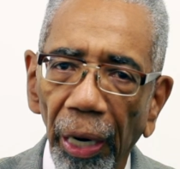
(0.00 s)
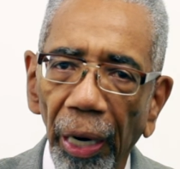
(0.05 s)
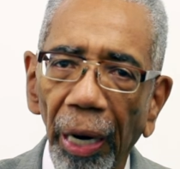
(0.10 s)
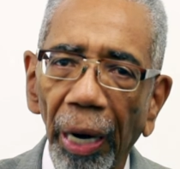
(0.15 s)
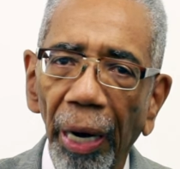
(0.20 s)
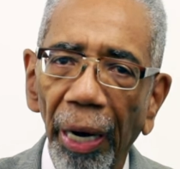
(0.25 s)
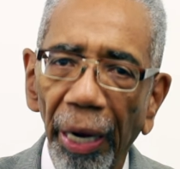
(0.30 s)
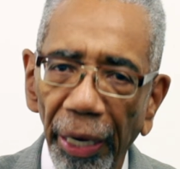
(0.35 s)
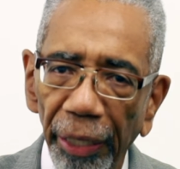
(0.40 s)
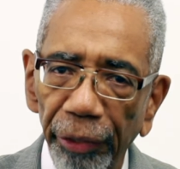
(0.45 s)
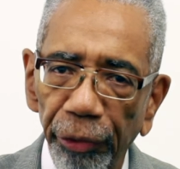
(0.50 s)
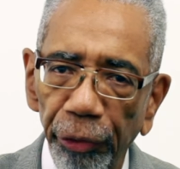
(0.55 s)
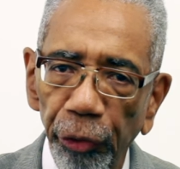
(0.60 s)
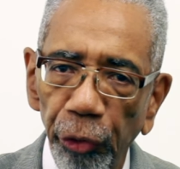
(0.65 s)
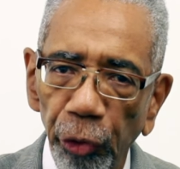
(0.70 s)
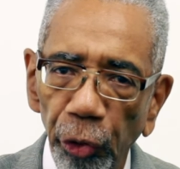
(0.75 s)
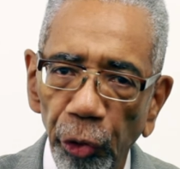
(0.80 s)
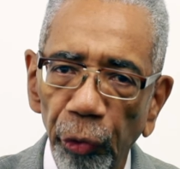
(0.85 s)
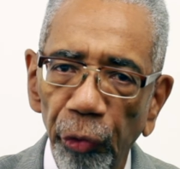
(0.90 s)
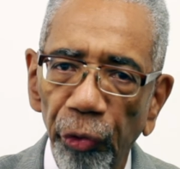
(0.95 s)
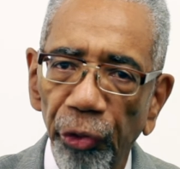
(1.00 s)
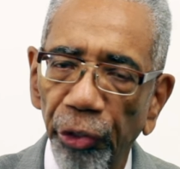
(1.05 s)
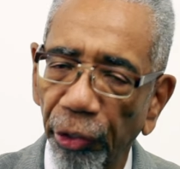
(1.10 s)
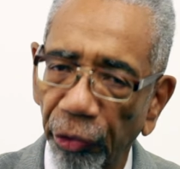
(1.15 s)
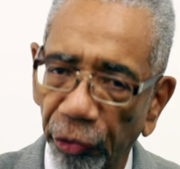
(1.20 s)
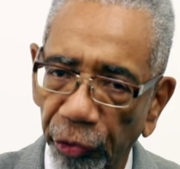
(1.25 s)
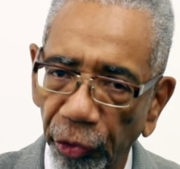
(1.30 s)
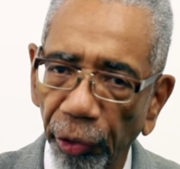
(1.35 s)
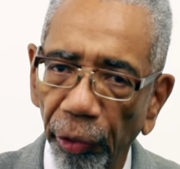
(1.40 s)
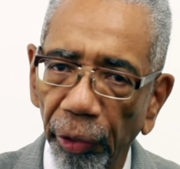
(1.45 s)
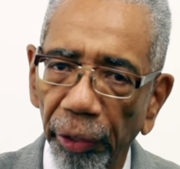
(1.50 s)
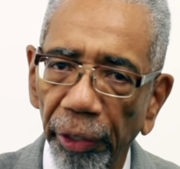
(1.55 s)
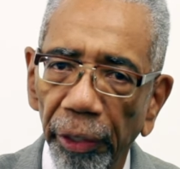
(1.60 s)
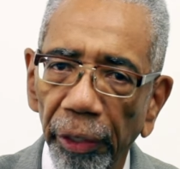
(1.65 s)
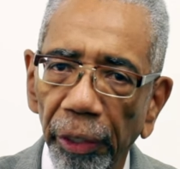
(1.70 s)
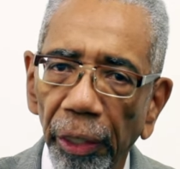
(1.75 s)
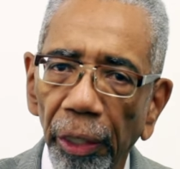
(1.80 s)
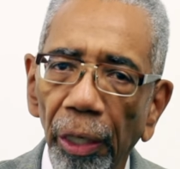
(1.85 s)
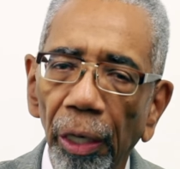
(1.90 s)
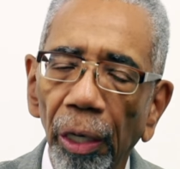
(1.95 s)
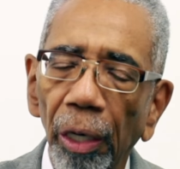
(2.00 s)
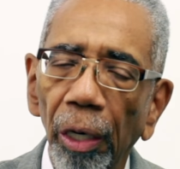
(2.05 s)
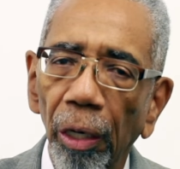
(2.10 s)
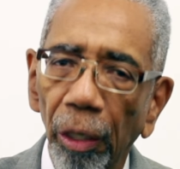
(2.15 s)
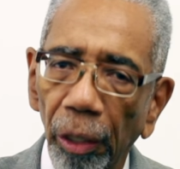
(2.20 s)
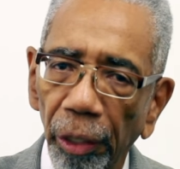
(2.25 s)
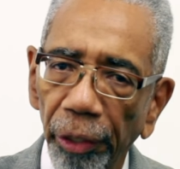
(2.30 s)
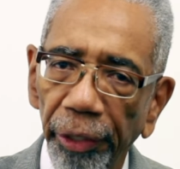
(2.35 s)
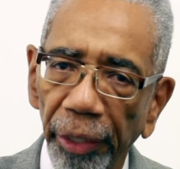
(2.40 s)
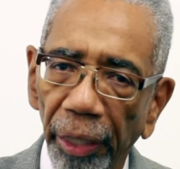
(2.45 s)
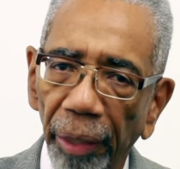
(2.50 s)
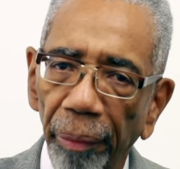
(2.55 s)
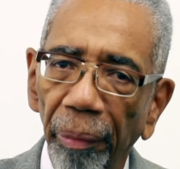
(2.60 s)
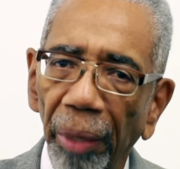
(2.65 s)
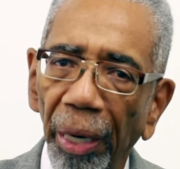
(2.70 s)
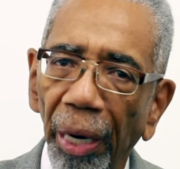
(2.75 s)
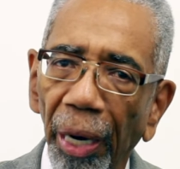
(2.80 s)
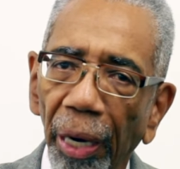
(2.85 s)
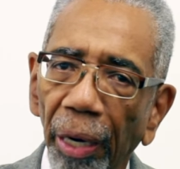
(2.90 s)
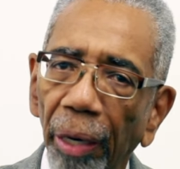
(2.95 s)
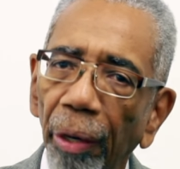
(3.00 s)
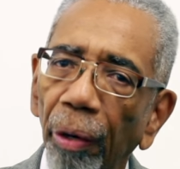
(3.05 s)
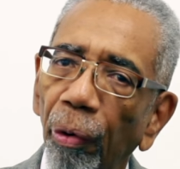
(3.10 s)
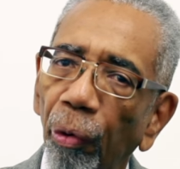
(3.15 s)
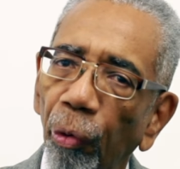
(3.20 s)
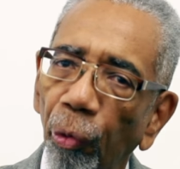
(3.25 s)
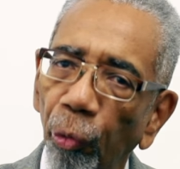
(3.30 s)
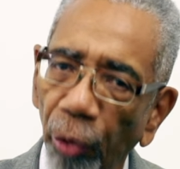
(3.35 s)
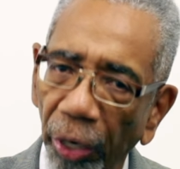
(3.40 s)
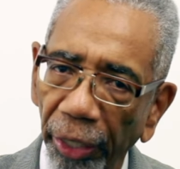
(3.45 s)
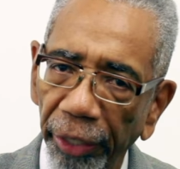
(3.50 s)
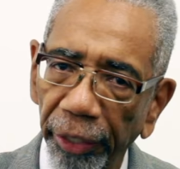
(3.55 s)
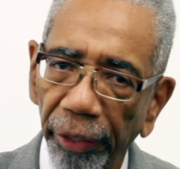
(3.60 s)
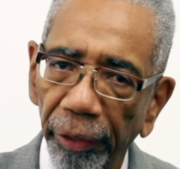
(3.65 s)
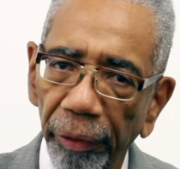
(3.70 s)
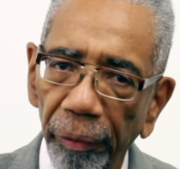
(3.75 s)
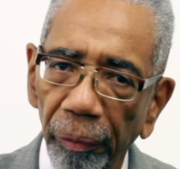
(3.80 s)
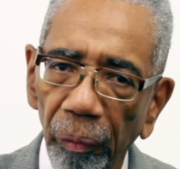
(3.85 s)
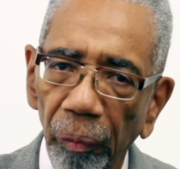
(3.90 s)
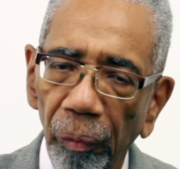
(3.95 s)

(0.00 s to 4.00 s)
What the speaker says: I ask you sincerely, look at my record,